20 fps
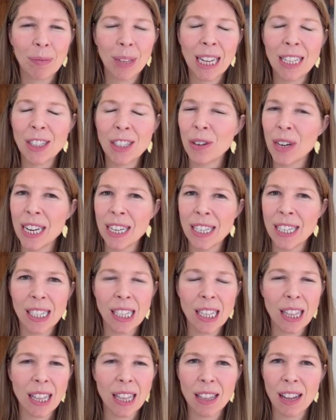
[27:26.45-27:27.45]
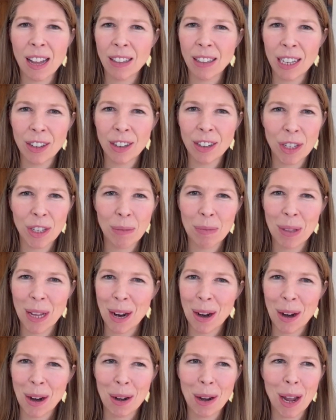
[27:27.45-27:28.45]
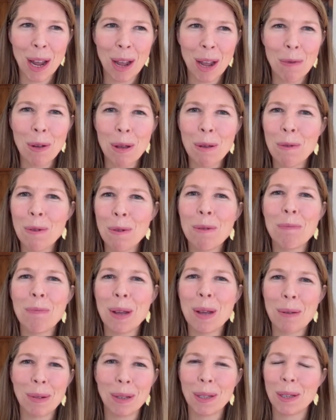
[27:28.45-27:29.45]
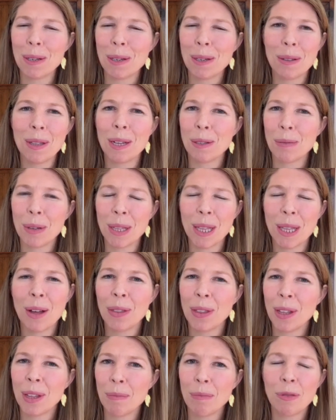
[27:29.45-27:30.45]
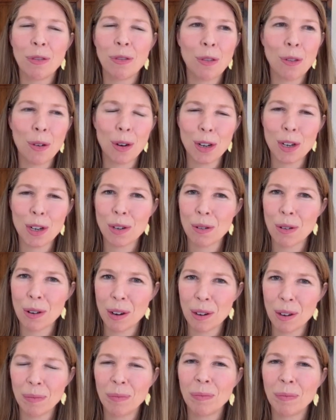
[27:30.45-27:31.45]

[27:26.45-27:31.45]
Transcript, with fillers: it's great to see the thought leadership there and and we wouldn't be able to do this without them for sure